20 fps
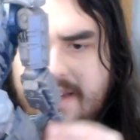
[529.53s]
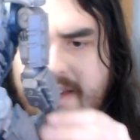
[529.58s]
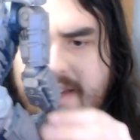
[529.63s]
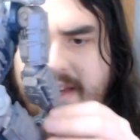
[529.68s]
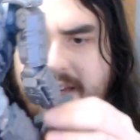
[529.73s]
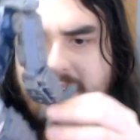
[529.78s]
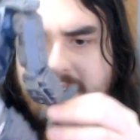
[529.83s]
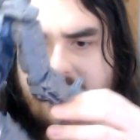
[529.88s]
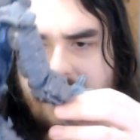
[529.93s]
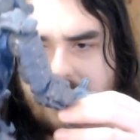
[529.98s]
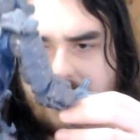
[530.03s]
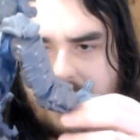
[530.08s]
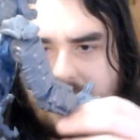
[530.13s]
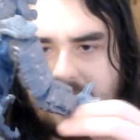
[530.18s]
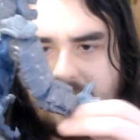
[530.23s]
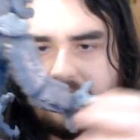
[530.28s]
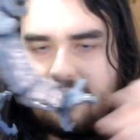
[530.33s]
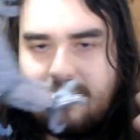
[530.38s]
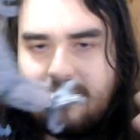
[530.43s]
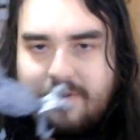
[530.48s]
Uh, I
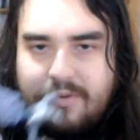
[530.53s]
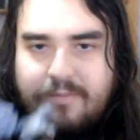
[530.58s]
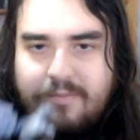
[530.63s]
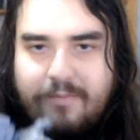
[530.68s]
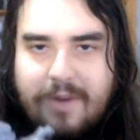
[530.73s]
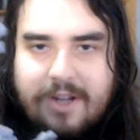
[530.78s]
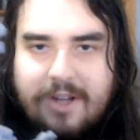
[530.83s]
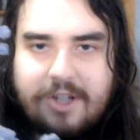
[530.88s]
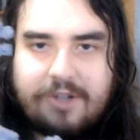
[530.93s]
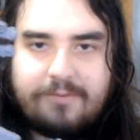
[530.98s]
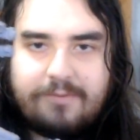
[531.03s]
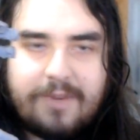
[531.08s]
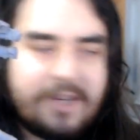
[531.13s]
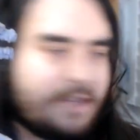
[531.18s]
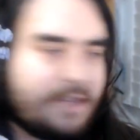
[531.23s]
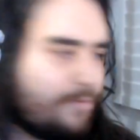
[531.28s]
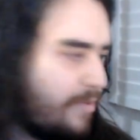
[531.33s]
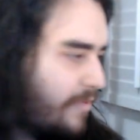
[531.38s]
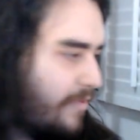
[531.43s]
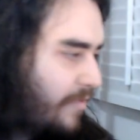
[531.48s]
do much,
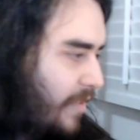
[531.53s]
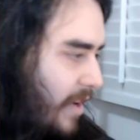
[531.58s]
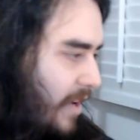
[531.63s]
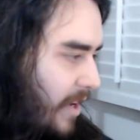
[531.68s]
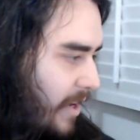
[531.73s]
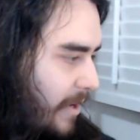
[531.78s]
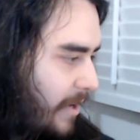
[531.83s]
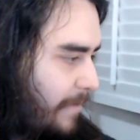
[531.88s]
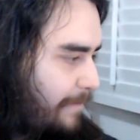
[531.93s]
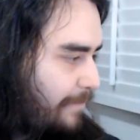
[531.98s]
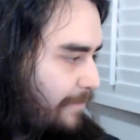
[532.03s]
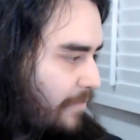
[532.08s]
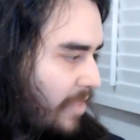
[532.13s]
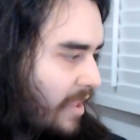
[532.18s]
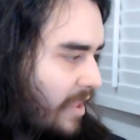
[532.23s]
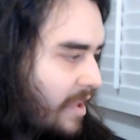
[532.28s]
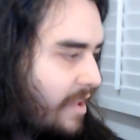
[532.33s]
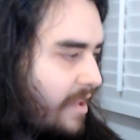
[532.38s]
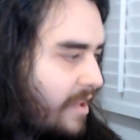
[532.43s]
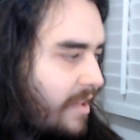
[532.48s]
much prefer
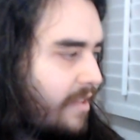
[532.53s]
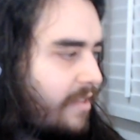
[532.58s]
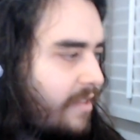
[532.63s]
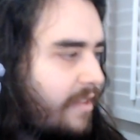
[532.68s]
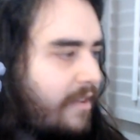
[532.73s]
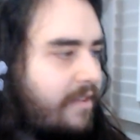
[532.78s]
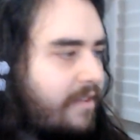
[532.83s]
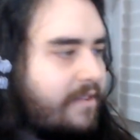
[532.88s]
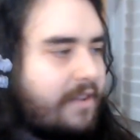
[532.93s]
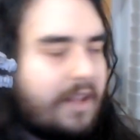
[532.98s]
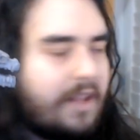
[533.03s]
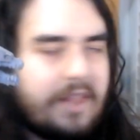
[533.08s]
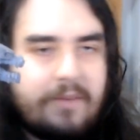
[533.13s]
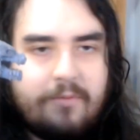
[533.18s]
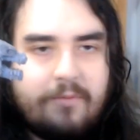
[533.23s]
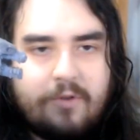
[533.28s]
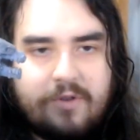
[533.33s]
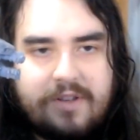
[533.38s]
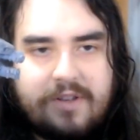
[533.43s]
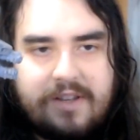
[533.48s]
the slightly
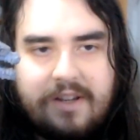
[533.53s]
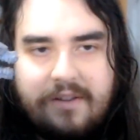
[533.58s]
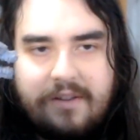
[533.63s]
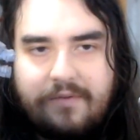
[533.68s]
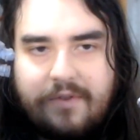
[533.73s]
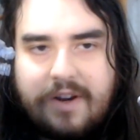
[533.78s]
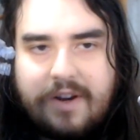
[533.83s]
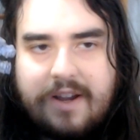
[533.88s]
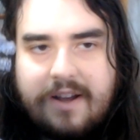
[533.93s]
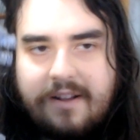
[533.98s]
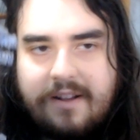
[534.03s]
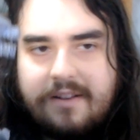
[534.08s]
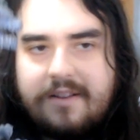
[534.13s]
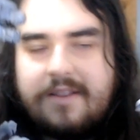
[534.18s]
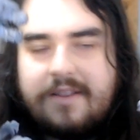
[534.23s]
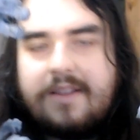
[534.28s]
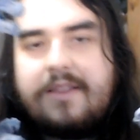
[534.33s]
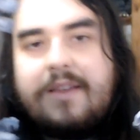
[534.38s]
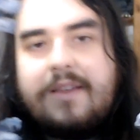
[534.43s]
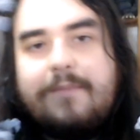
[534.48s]
more silvery color
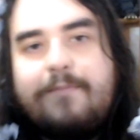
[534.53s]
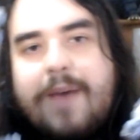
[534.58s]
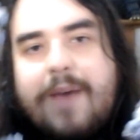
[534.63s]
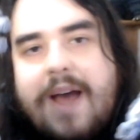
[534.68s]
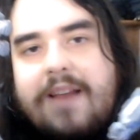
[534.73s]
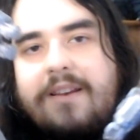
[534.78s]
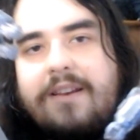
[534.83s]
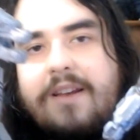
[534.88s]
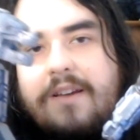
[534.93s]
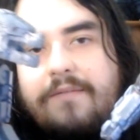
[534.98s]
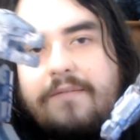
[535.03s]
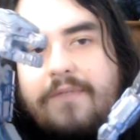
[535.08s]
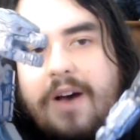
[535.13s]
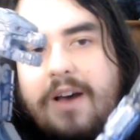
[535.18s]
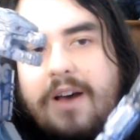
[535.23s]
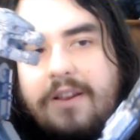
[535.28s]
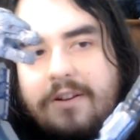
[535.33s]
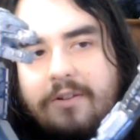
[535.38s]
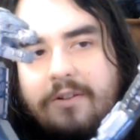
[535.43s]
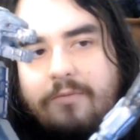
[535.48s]
that the Bandai
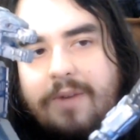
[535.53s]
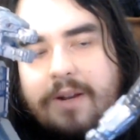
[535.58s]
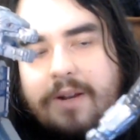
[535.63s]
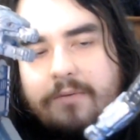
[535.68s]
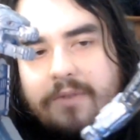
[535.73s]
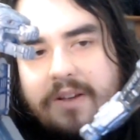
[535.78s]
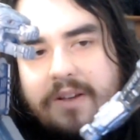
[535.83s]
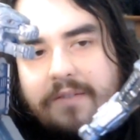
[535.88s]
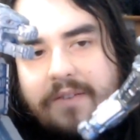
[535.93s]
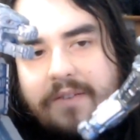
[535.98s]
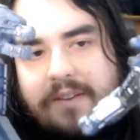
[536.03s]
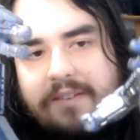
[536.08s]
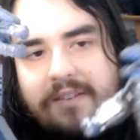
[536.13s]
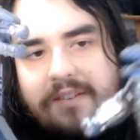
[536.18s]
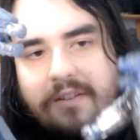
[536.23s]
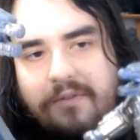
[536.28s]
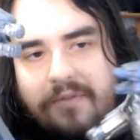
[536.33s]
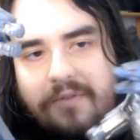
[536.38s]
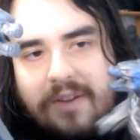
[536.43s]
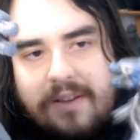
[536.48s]
vinyl went with. I still
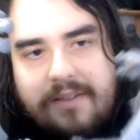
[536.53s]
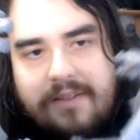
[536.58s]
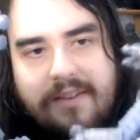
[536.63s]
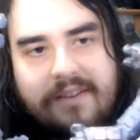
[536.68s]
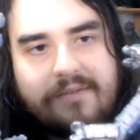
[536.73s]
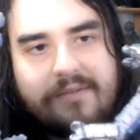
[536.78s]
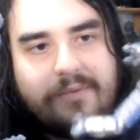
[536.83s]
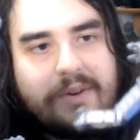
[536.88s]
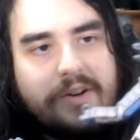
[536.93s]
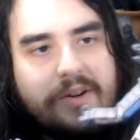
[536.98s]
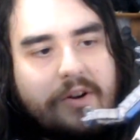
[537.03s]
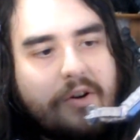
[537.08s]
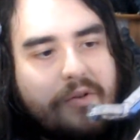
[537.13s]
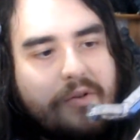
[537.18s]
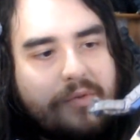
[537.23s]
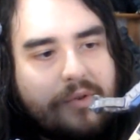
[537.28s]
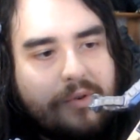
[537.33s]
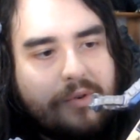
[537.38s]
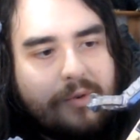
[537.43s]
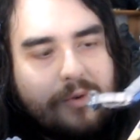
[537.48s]
think this one
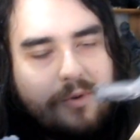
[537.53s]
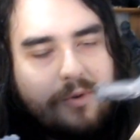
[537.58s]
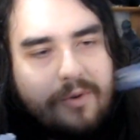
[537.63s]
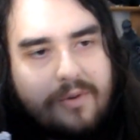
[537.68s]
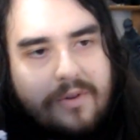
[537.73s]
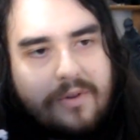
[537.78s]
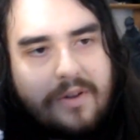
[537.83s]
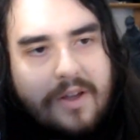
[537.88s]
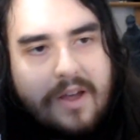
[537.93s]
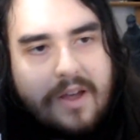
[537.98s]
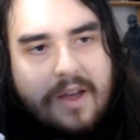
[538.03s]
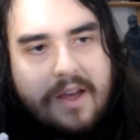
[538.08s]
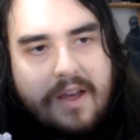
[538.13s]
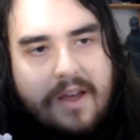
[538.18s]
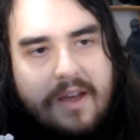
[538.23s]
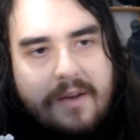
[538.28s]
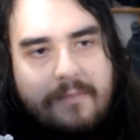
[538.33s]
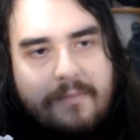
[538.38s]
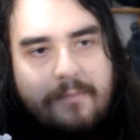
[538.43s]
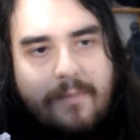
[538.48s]
overall
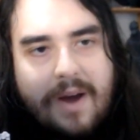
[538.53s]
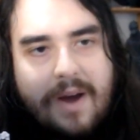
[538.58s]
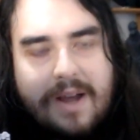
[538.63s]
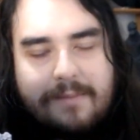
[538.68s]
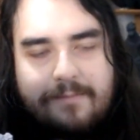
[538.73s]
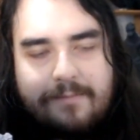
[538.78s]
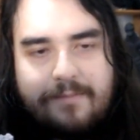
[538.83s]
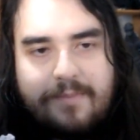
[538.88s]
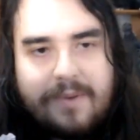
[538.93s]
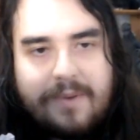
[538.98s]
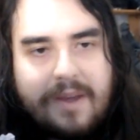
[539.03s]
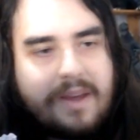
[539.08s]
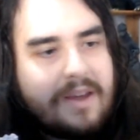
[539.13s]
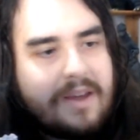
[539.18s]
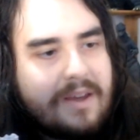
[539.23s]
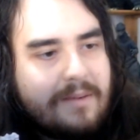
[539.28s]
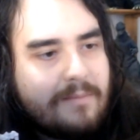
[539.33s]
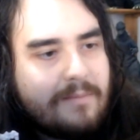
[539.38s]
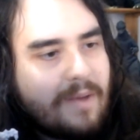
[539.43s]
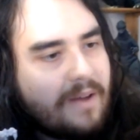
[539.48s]
might
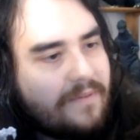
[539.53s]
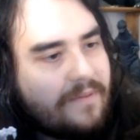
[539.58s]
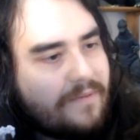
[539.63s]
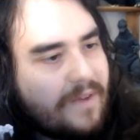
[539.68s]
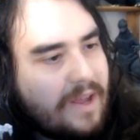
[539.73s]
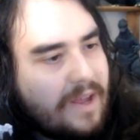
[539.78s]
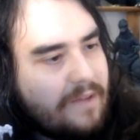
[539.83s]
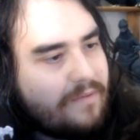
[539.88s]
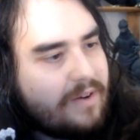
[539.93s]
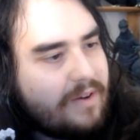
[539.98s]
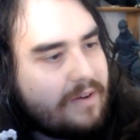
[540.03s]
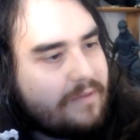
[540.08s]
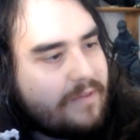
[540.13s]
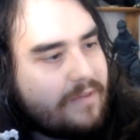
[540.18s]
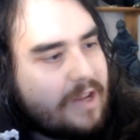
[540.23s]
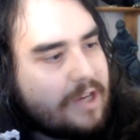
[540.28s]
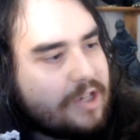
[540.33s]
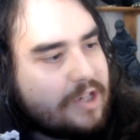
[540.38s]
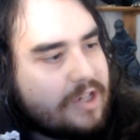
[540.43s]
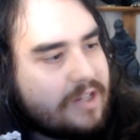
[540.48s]
be my favorite
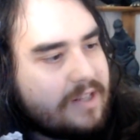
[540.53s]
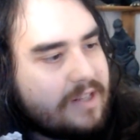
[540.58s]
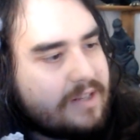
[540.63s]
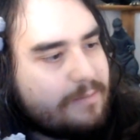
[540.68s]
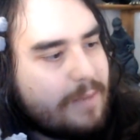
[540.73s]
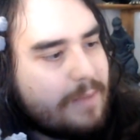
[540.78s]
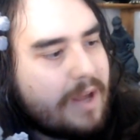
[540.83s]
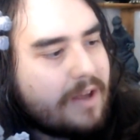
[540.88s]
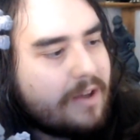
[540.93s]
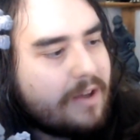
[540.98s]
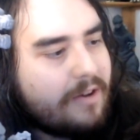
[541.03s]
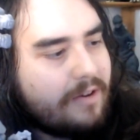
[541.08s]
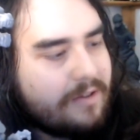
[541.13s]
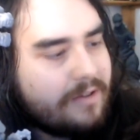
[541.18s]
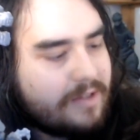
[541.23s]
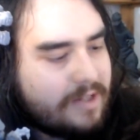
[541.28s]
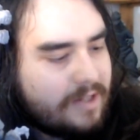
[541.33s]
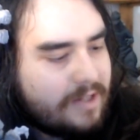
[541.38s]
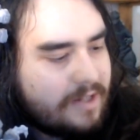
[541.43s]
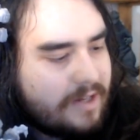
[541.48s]
version of this
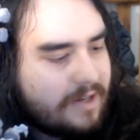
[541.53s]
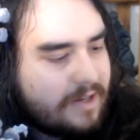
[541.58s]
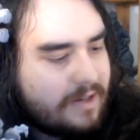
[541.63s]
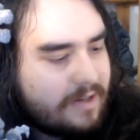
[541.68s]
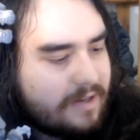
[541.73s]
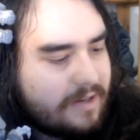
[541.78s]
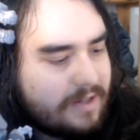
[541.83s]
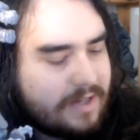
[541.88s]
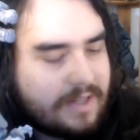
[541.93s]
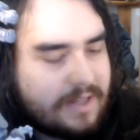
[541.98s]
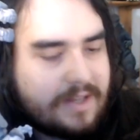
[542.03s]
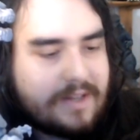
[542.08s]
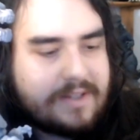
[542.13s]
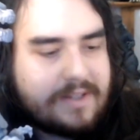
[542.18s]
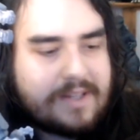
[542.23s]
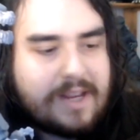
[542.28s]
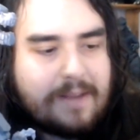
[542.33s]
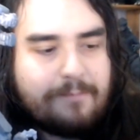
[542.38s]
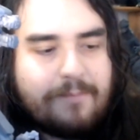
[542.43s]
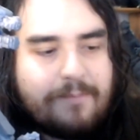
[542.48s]
Mechagodzilla because it does
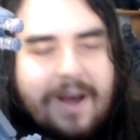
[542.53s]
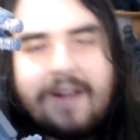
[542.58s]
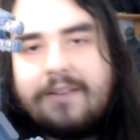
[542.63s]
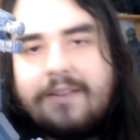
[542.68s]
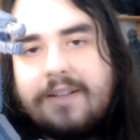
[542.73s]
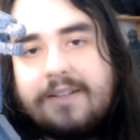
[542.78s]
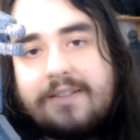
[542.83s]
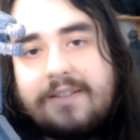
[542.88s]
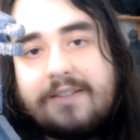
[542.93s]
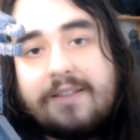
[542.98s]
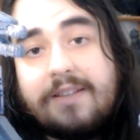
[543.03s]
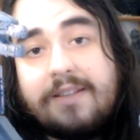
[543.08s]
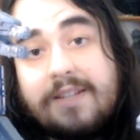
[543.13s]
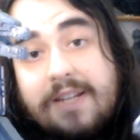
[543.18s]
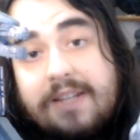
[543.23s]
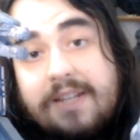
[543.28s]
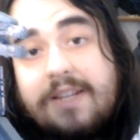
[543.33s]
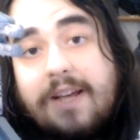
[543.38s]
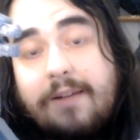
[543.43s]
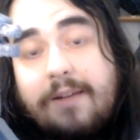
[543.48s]
balance the
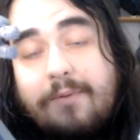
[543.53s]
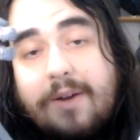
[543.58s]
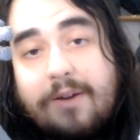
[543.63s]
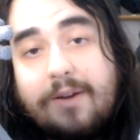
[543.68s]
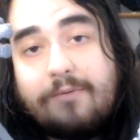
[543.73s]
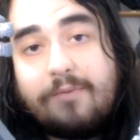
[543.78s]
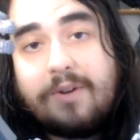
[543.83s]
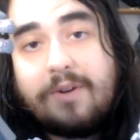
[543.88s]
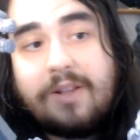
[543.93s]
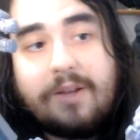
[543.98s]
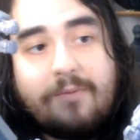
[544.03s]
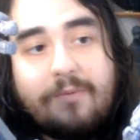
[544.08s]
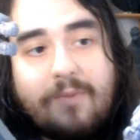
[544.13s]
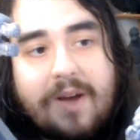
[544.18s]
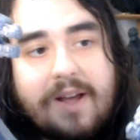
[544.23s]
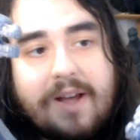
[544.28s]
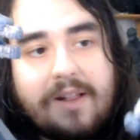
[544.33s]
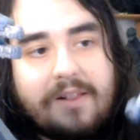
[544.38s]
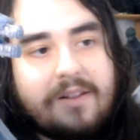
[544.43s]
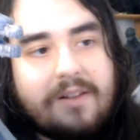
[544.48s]
detail work really well